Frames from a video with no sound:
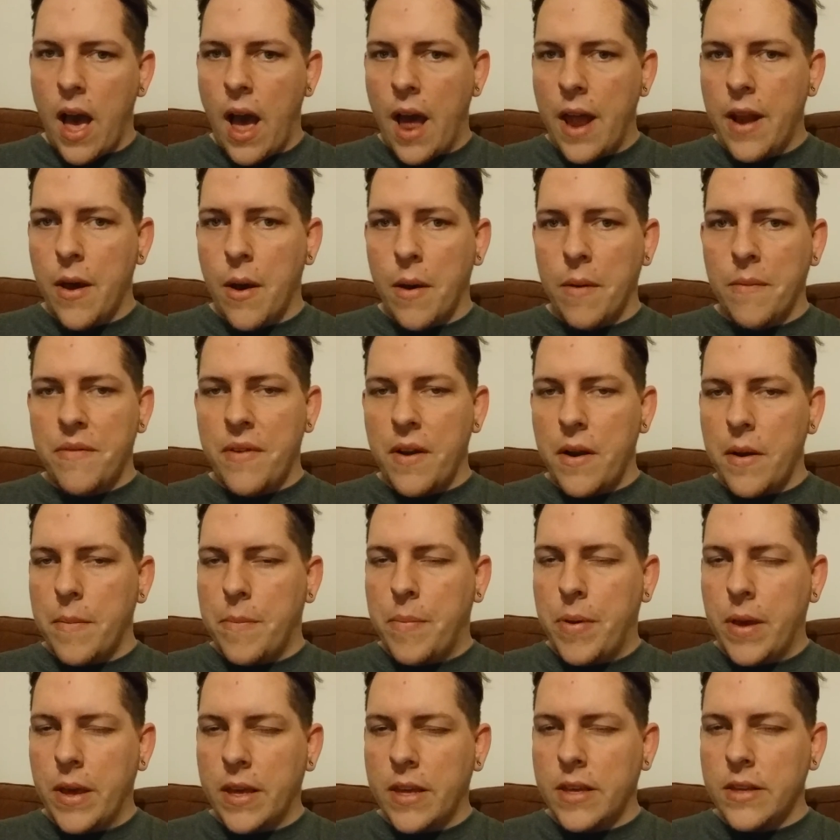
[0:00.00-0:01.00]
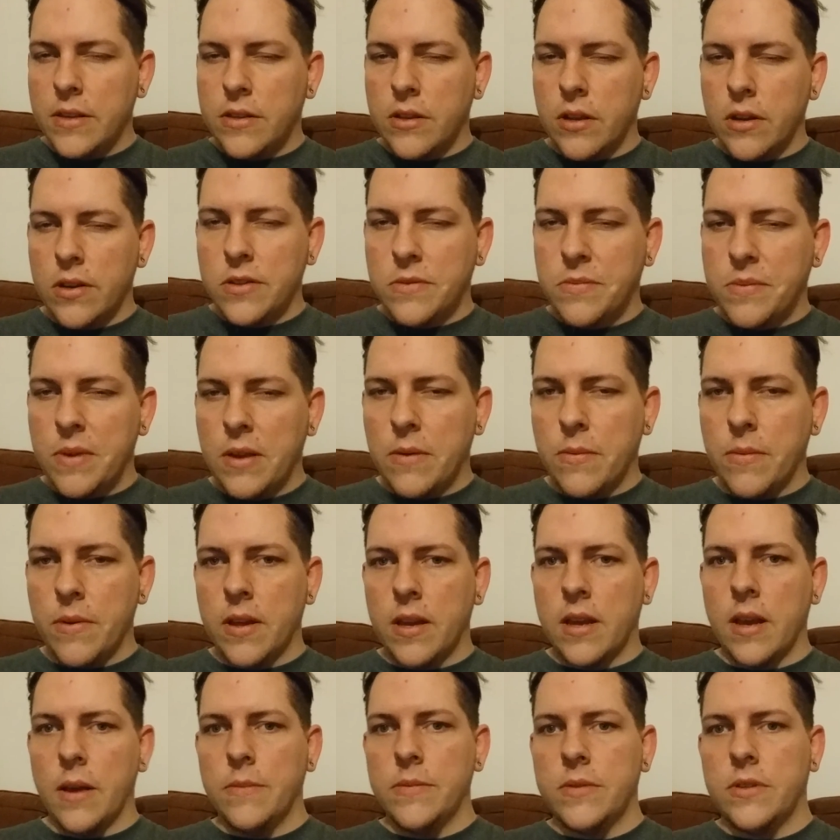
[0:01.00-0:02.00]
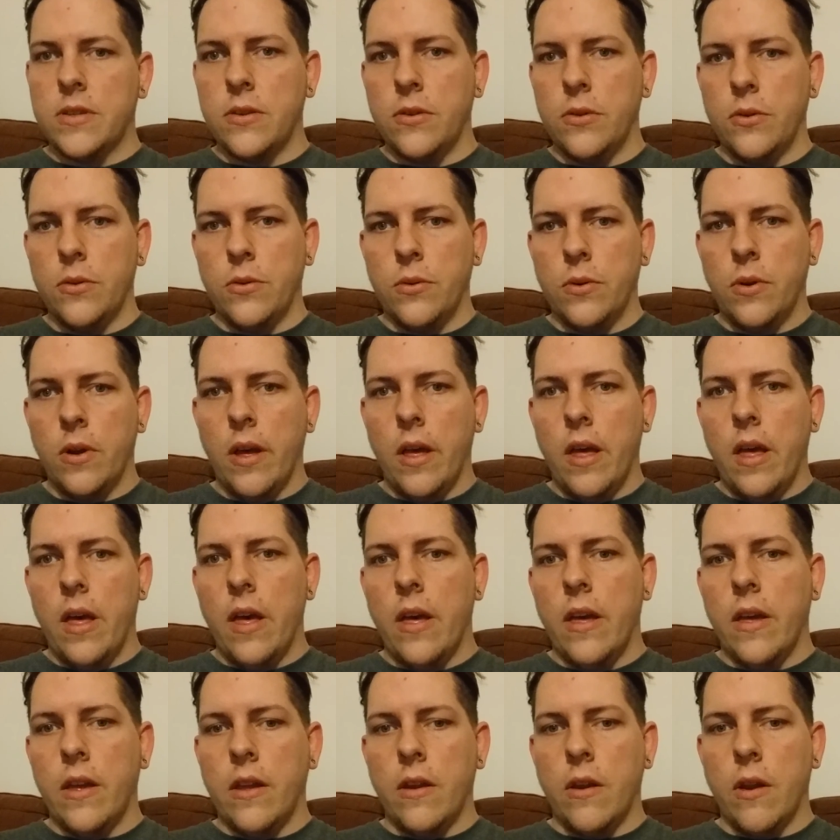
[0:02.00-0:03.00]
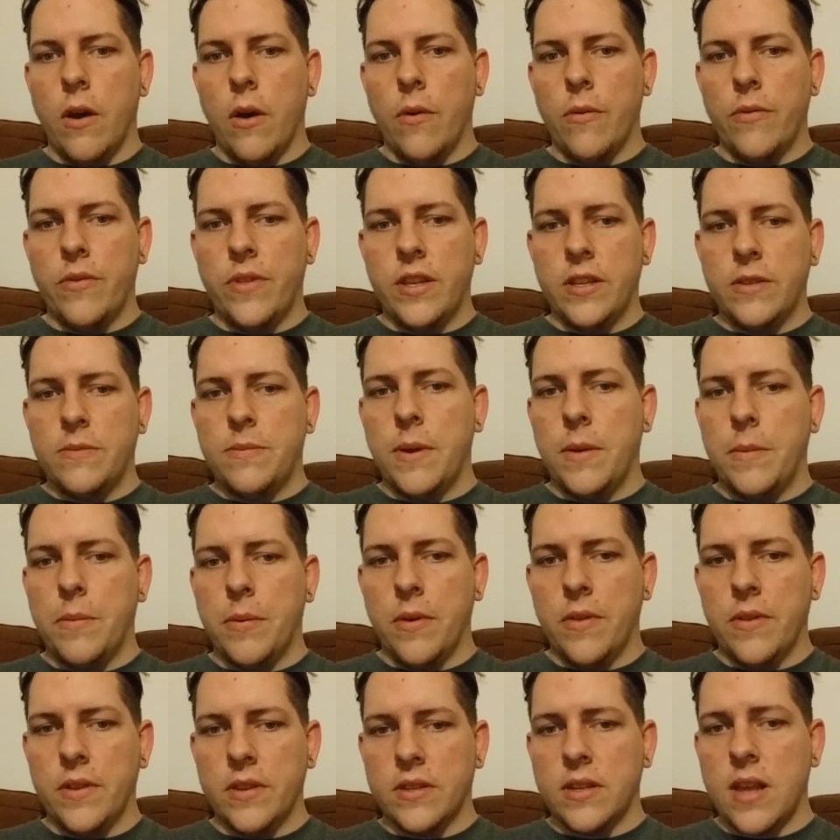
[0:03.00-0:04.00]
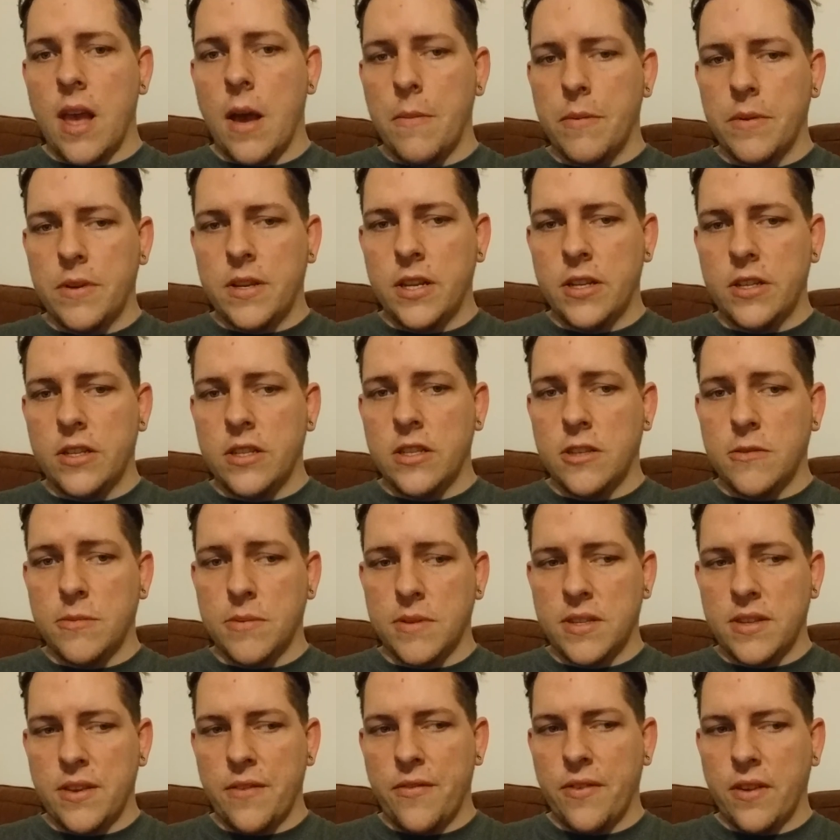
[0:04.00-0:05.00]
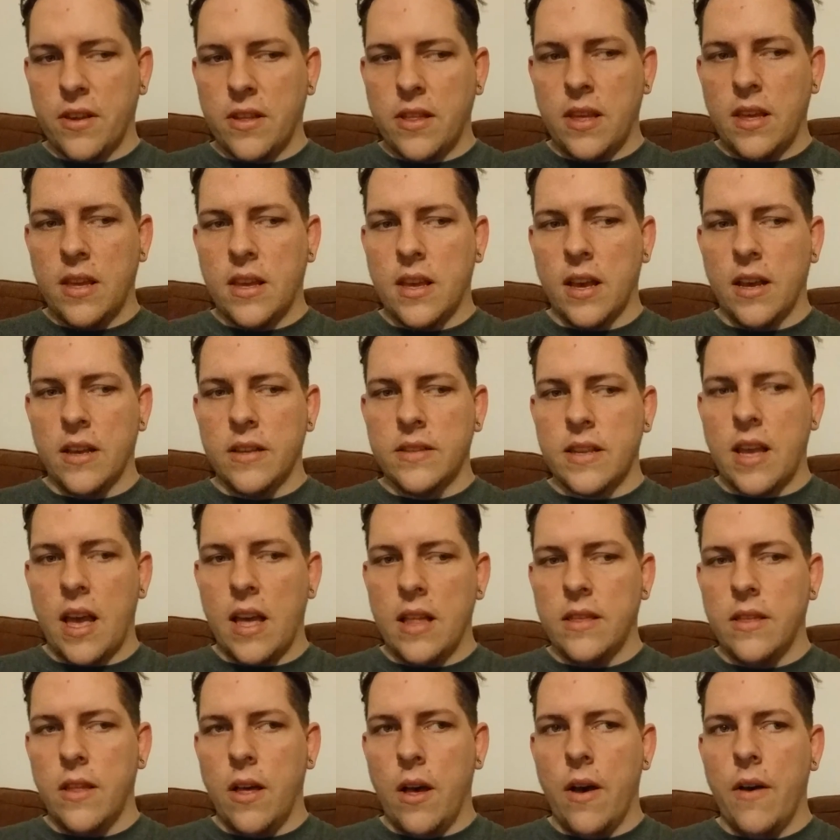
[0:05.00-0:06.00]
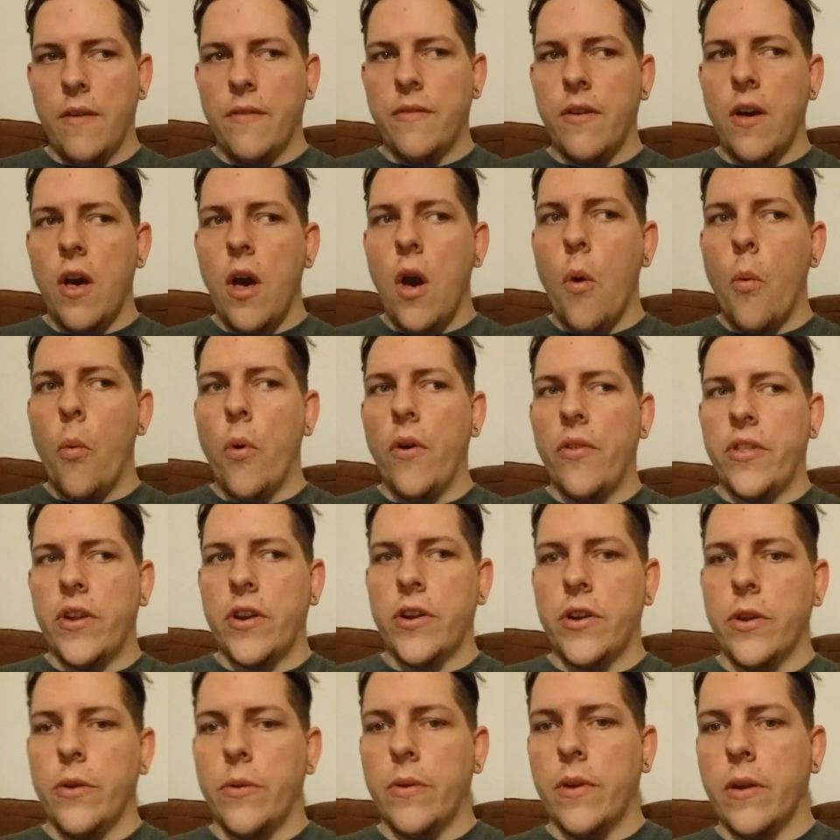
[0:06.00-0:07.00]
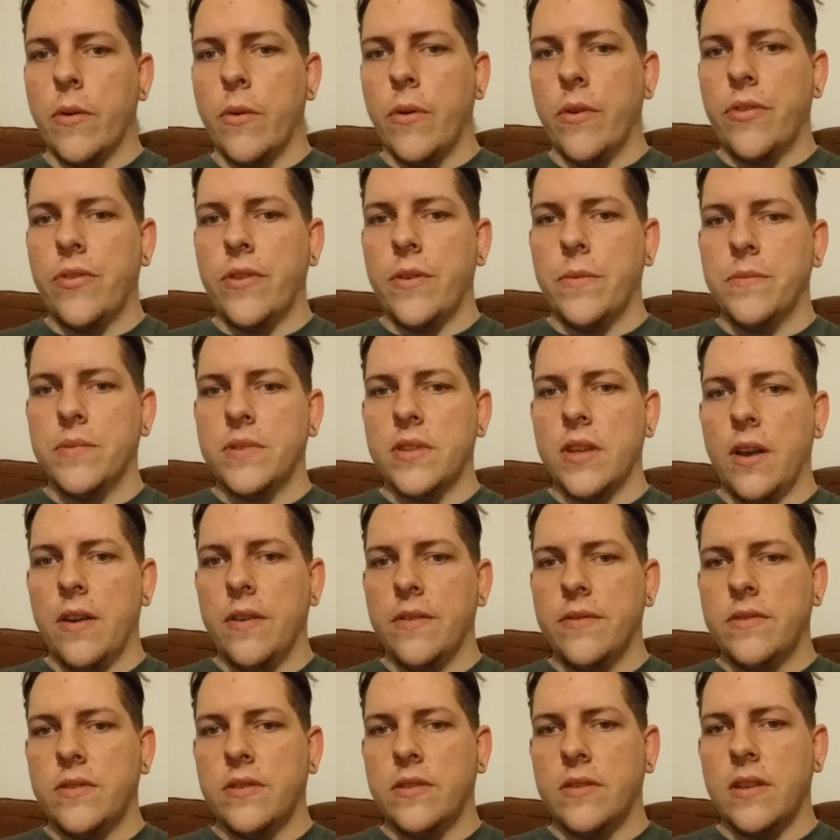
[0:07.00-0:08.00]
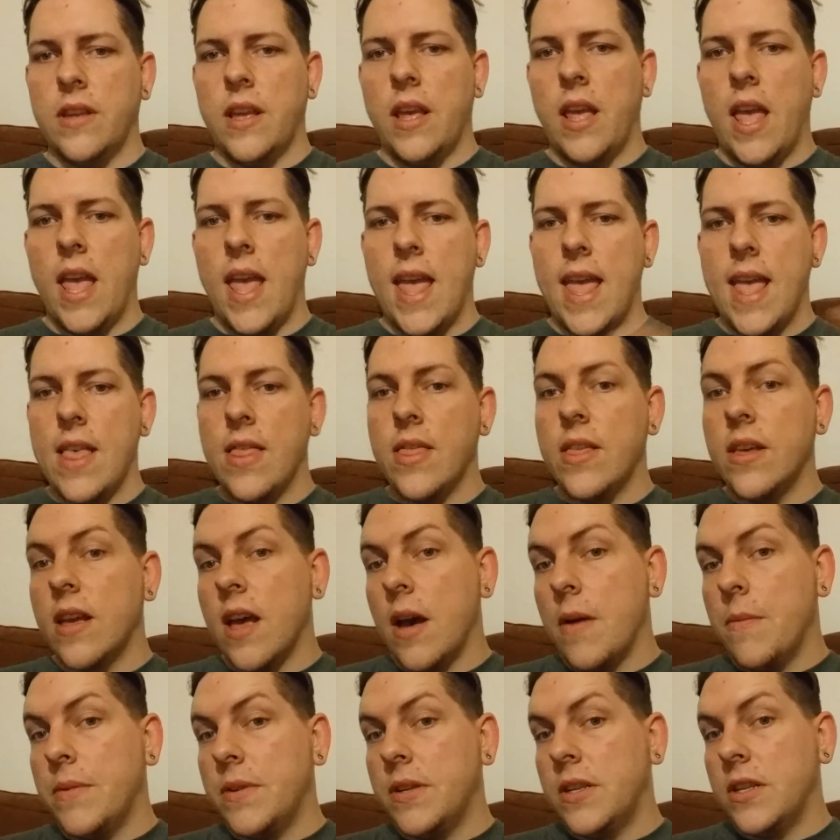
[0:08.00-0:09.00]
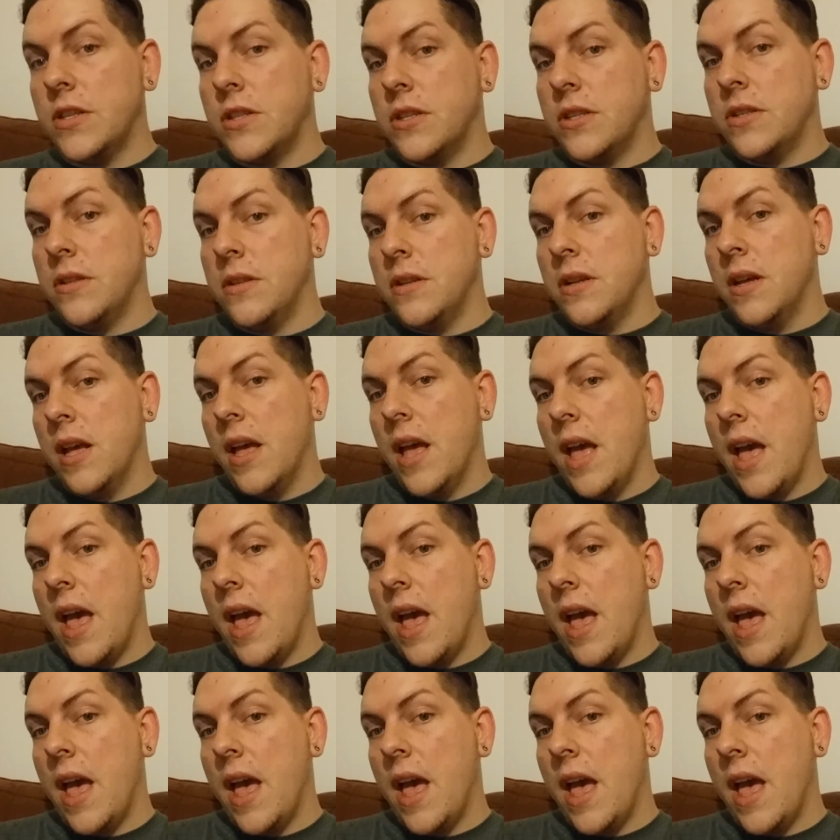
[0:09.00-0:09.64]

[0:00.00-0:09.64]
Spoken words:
I know I'm very picky, so to speak, when it comes to, you know, these people in this competition specifically, because I love what they're doing with themselves in the competition.